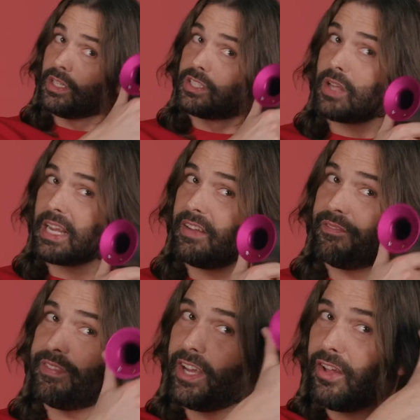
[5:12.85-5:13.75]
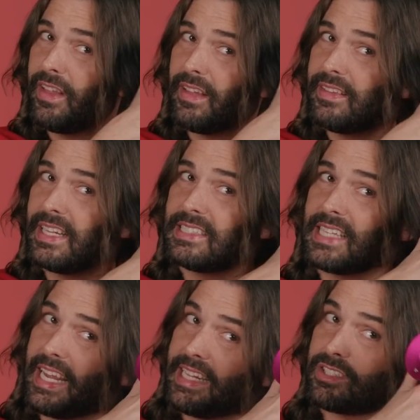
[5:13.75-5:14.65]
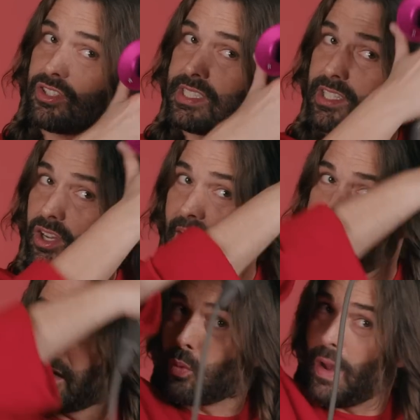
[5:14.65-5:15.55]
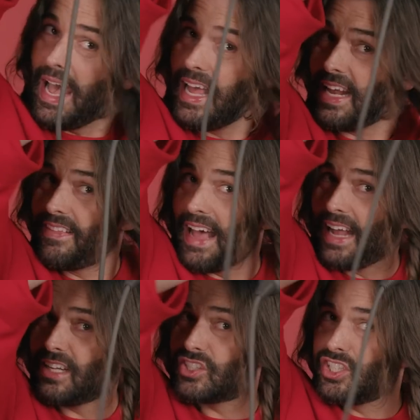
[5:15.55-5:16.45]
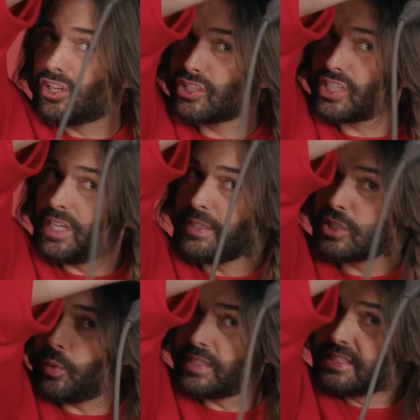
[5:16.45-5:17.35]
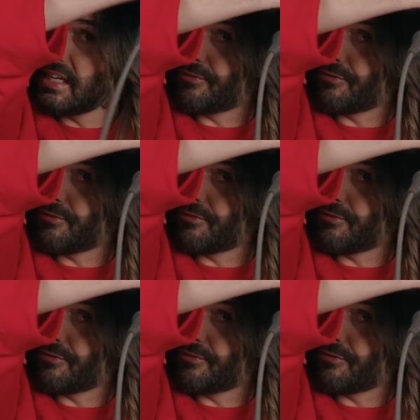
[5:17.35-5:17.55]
So I can feel that these ends are still kind of wet, and that is, you're just gonna be twisting